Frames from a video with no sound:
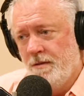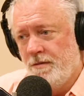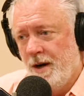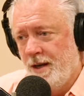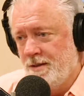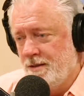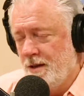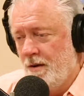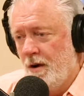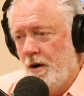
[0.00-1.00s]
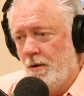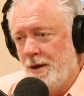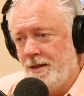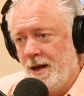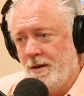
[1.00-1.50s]
France, etc., all the
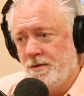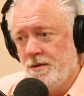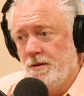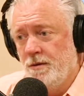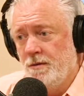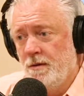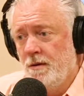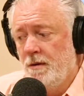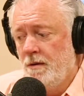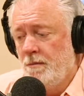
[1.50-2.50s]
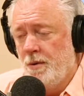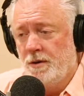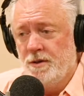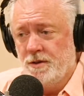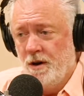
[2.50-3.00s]
way down to
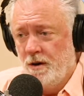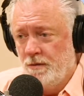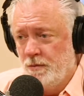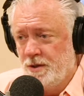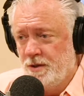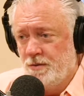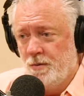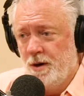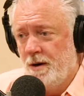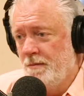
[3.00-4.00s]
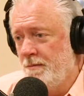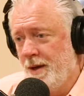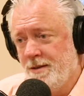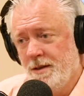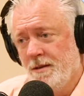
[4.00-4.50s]
Berchtesgaden, which is where
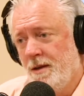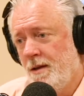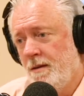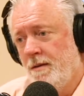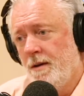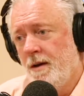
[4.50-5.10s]
basically